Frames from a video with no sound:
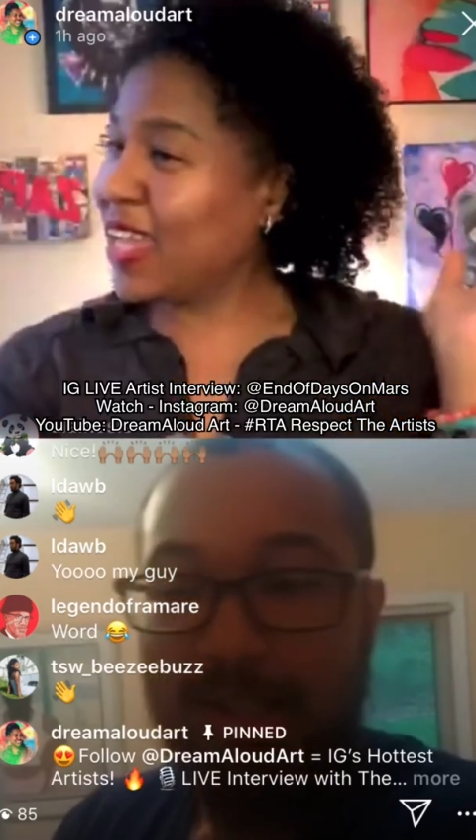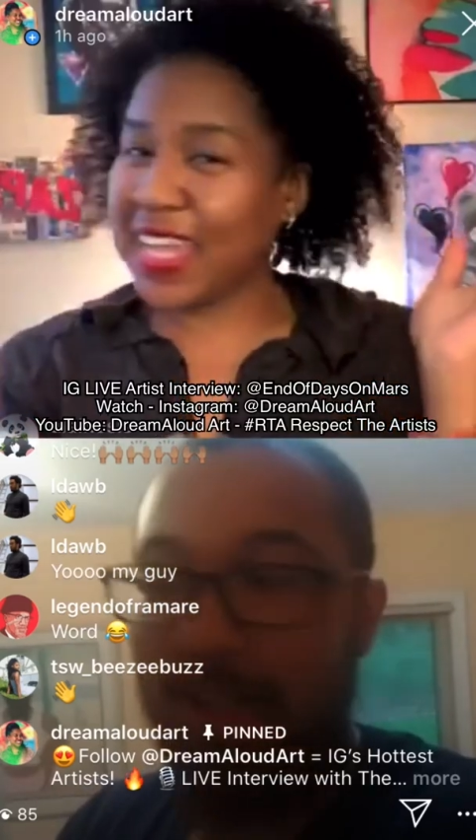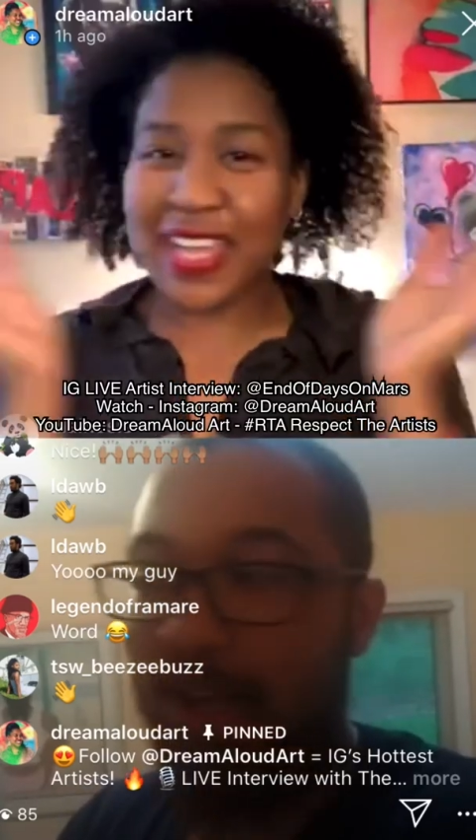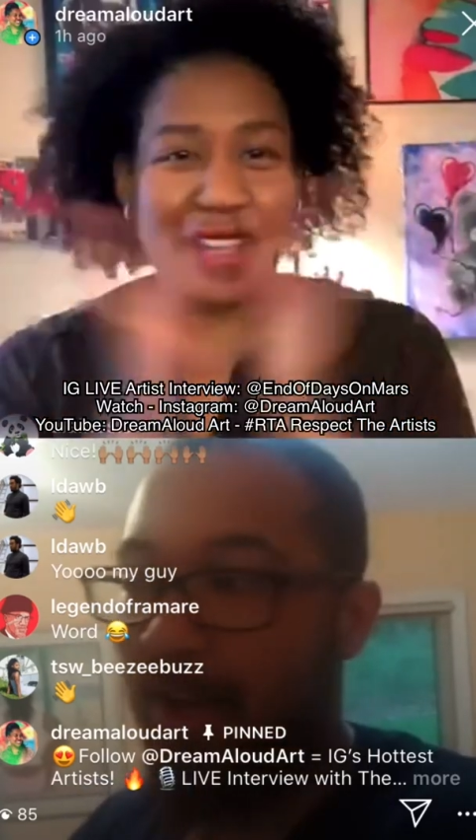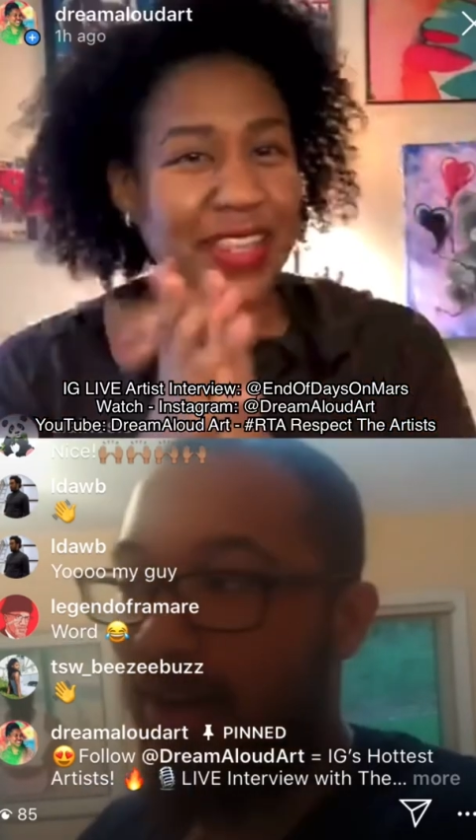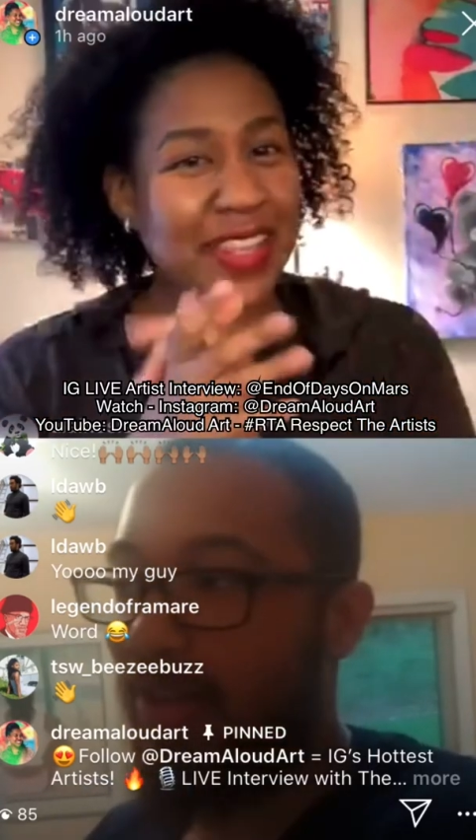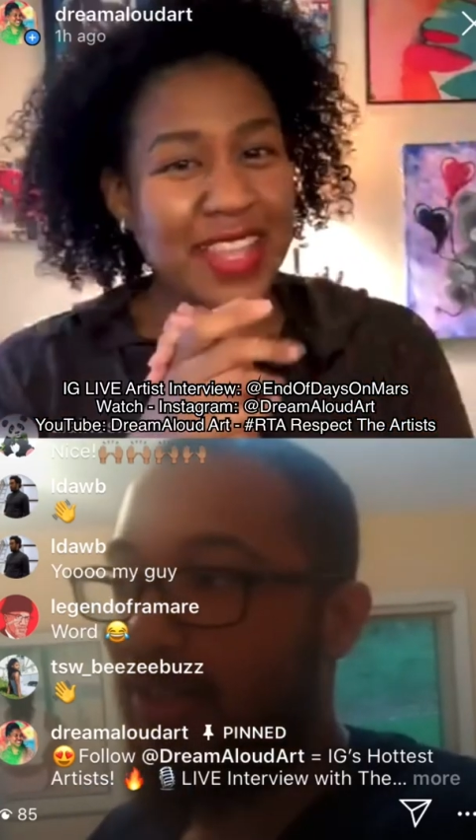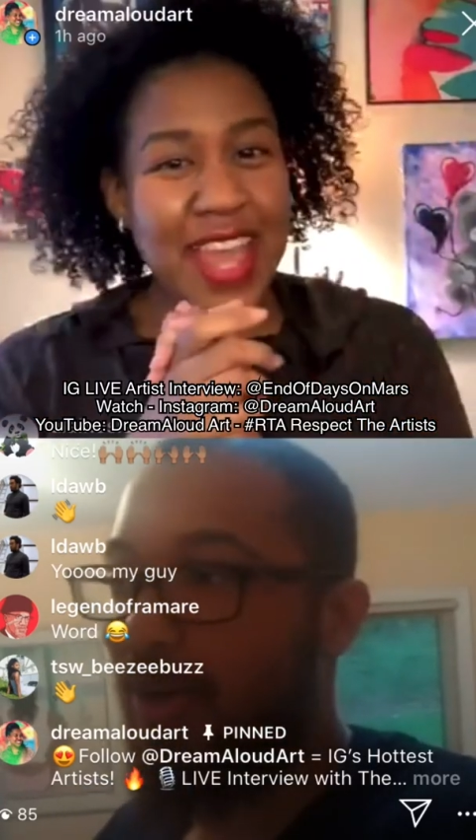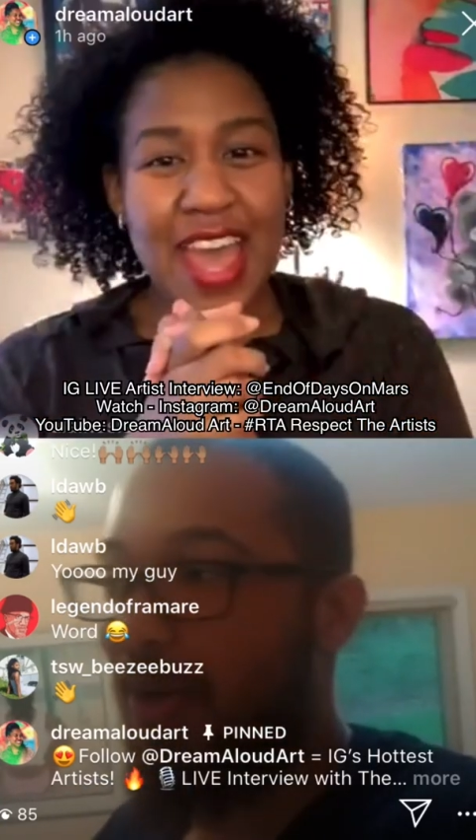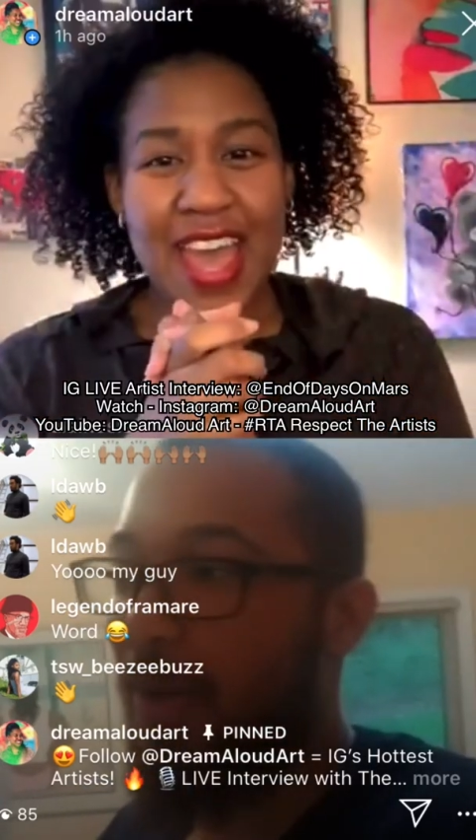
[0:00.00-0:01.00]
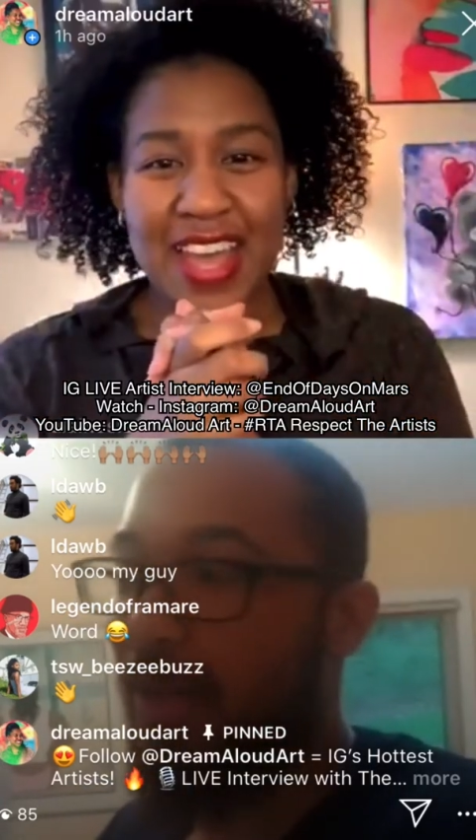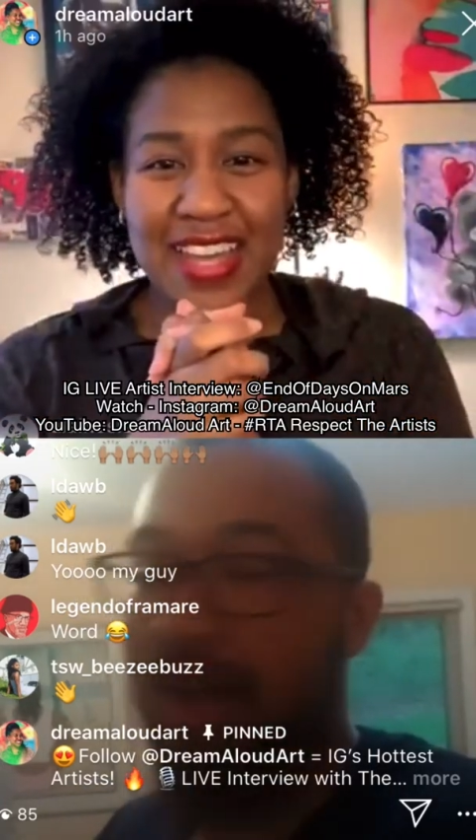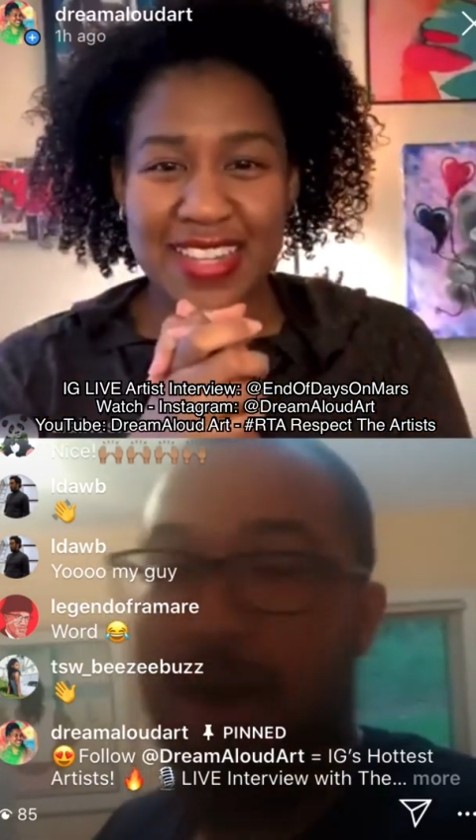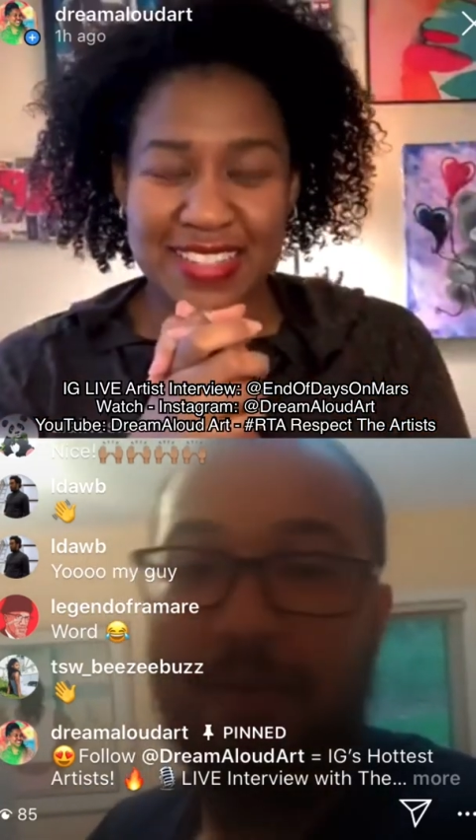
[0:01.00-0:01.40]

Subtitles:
and so it works out for me in